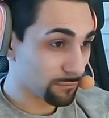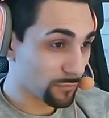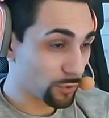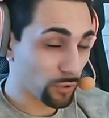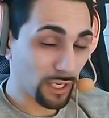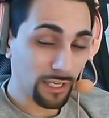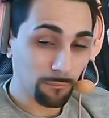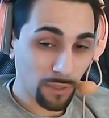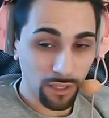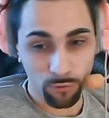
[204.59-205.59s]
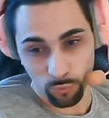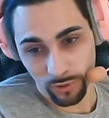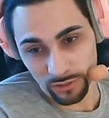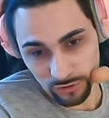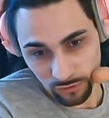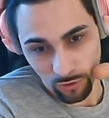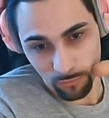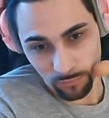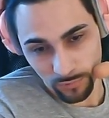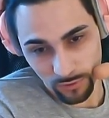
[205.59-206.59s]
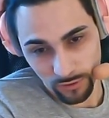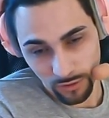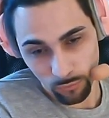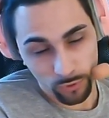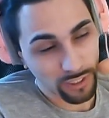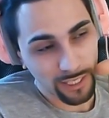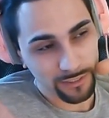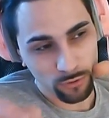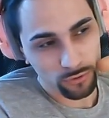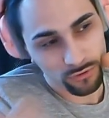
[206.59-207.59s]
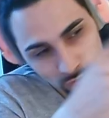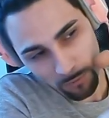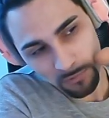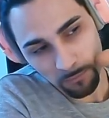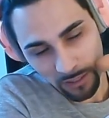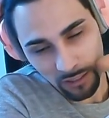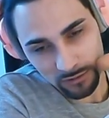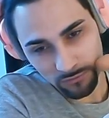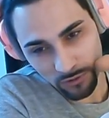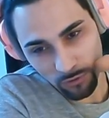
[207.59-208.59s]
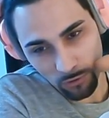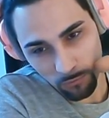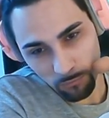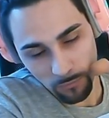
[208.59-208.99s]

You can, by the way, stomp what I couldn't stomp in my last video,